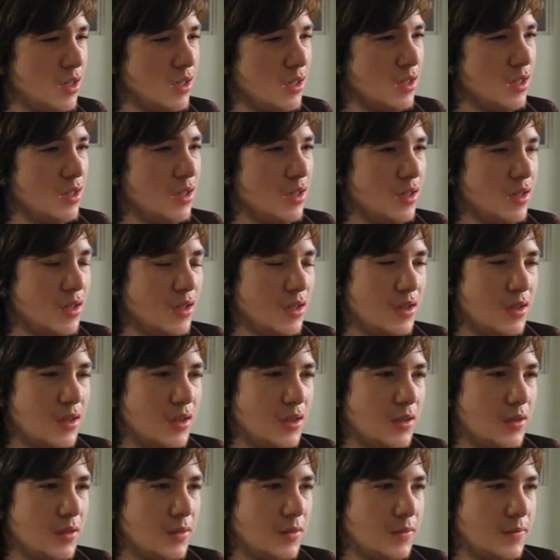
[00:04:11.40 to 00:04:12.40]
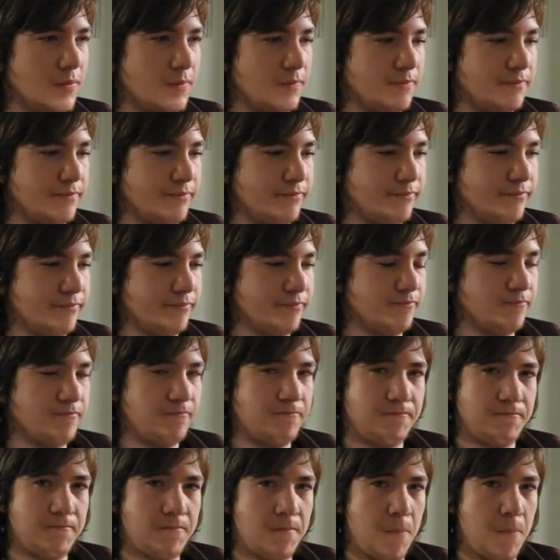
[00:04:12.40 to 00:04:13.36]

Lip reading: [no speech]